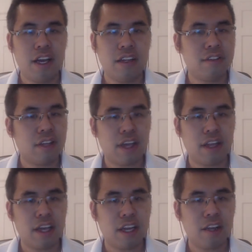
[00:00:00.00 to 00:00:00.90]
And he said
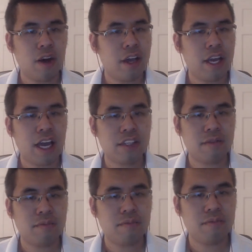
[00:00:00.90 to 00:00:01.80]
that like he
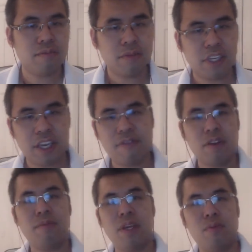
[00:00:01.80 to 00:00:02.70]
hasn't
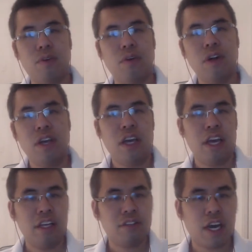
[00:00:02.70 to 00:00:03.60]
given people
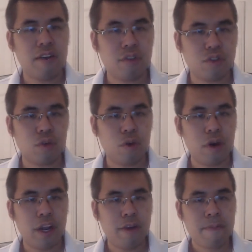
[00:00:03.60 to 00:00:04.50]
his side of the
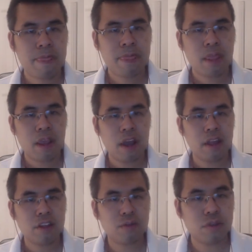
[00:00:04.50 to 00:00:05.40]
story.
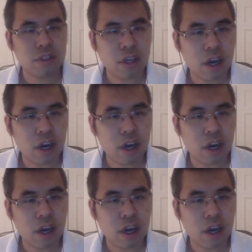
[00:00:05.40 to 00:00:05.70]
And this was